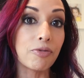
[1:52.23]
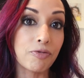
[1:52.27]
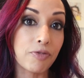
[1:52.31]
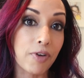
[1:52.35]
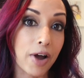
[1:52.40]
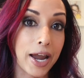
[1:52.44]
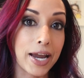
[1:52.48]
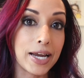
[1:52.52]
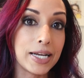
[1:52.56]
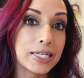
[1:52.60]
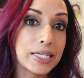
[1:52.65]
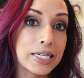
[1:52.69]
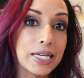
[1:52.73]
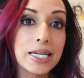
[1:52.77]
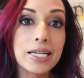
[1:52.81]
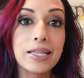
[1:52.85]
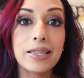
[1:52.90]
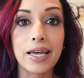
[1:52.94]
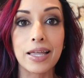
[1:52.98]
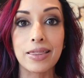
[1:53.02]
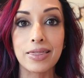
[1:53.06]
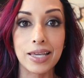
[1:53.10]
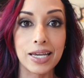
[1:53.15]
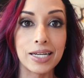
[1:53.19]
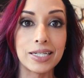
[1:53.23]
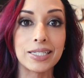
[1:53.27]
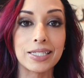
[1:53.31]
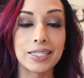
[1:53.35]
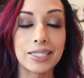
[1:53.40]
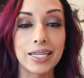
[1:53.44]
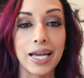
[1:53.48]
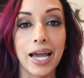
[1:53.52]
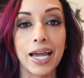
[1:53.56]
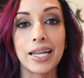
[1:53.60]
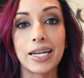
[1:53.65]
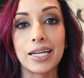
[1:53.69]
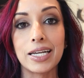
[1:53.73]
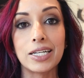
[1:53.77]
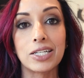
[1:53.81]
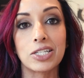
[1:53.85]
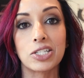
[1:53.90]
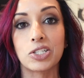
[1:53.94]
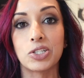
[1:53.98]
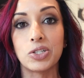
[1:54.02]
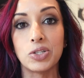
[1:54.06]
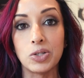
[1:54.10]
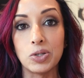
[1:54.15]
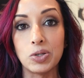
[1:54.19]
finding that they
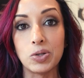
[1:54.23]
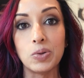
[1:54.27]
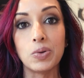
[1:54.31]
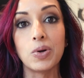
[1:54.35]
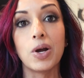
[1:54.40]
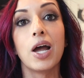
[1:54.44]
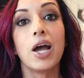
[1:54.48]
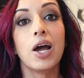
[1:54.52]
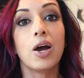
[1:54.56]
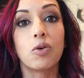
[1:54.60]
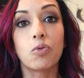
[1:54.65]
decided to